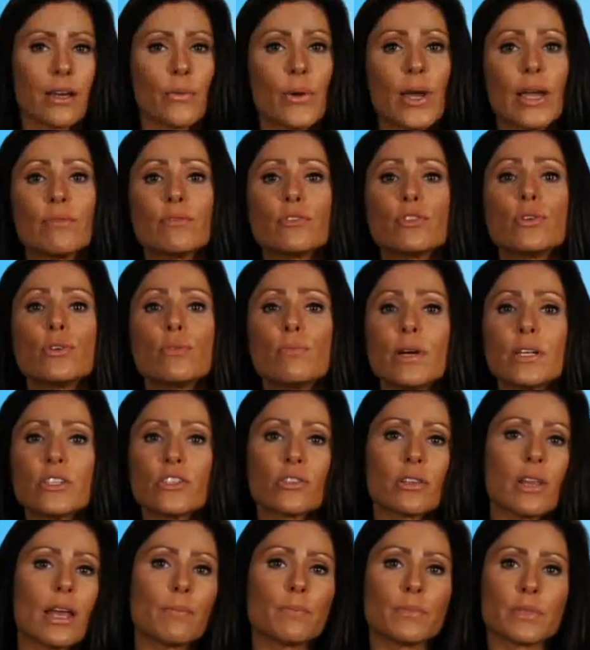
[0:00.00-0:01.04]
We have too
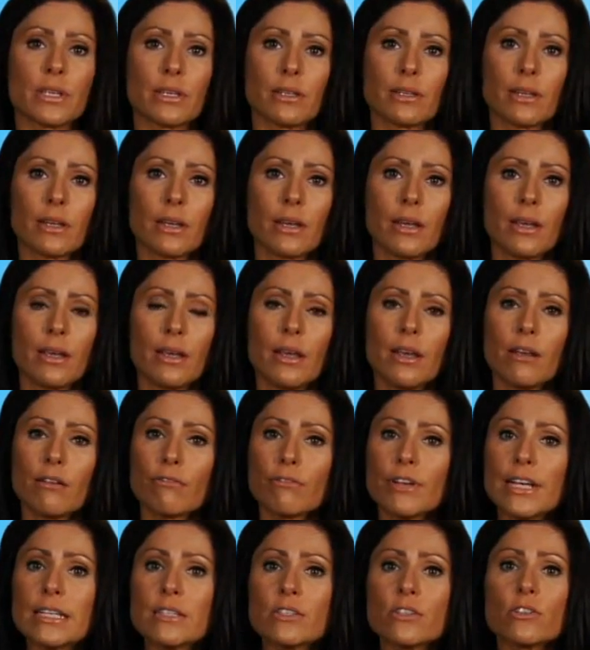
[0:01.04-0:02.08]
much leptin.
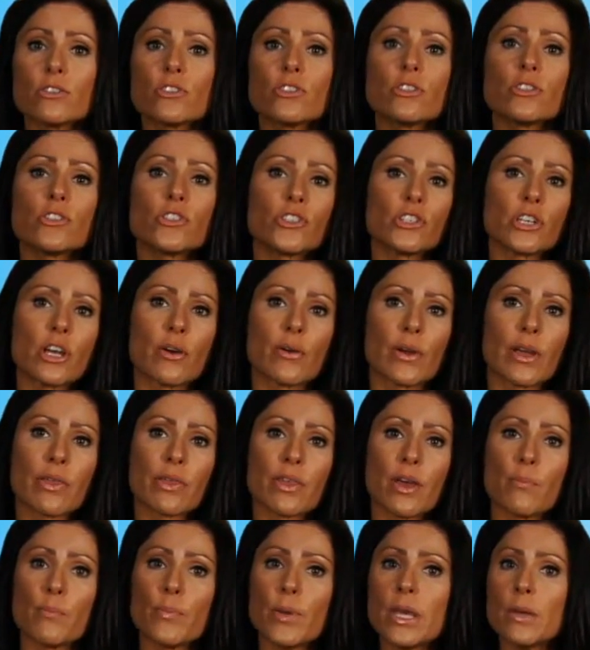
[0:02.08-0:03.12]
Research is showing
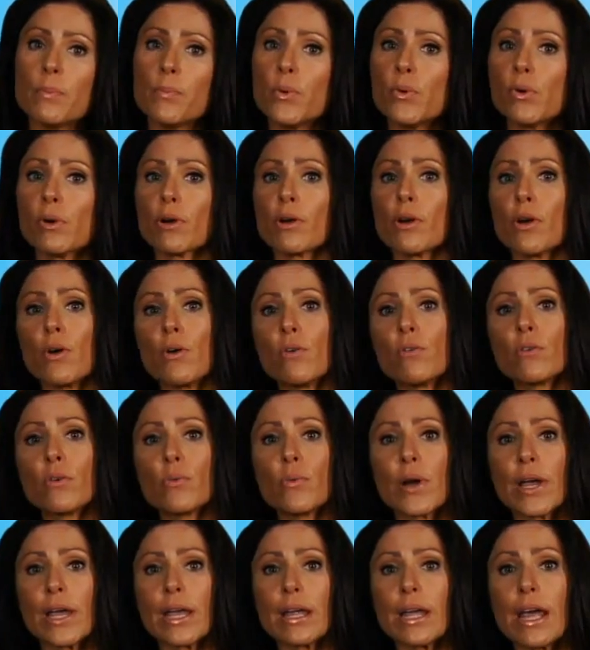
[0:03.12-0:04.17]
that people who are
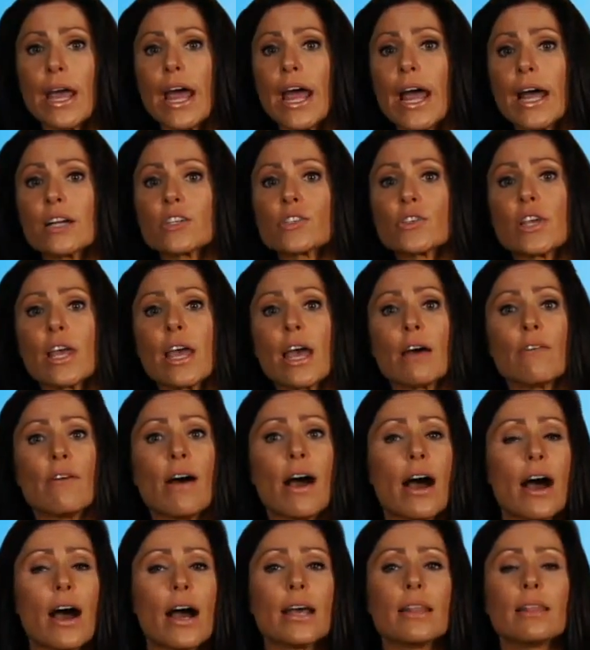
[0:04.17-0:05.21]
overweight actually have
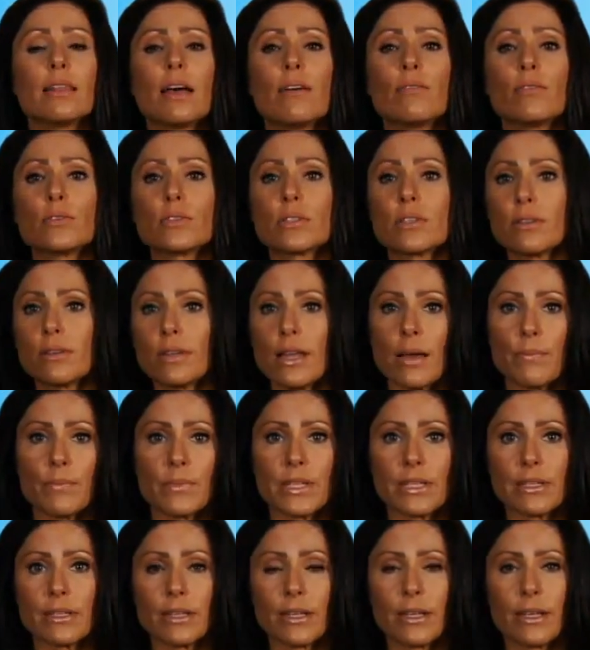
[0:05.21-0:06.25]
high levels of
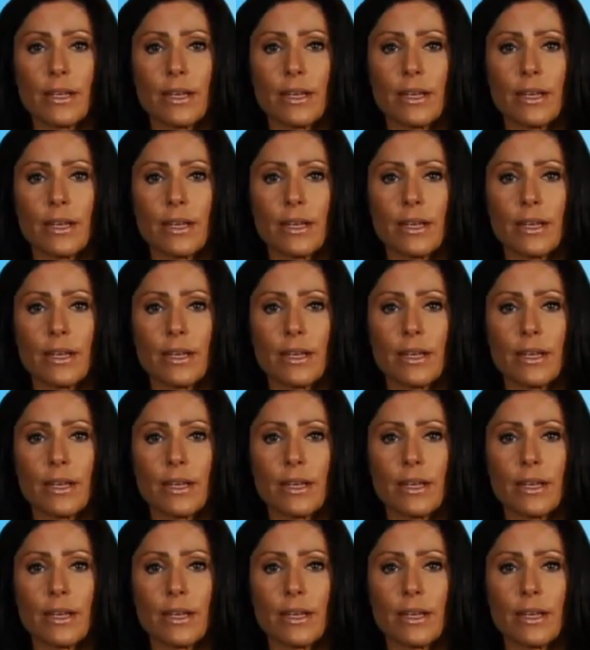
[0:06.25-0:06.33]
leptin.